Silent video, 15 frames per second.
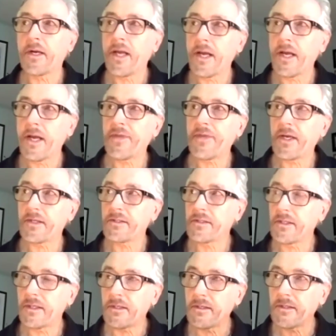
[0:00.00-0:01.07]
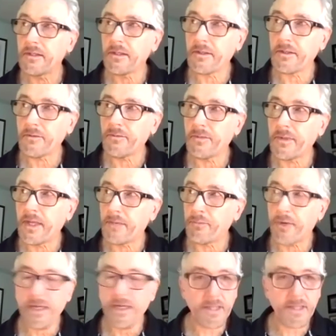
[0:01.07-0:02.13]
how that, you know, that
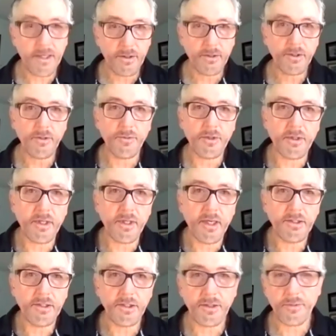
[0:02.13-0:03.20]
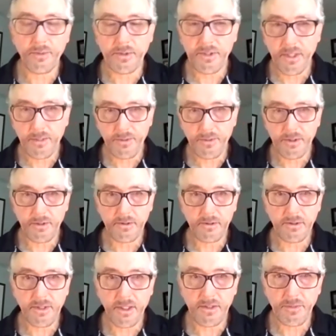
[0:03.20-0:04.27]
breakdown in communication and
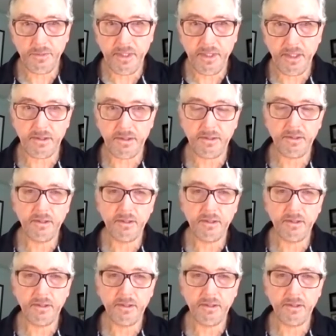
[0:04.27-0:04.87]
perceptions takes place.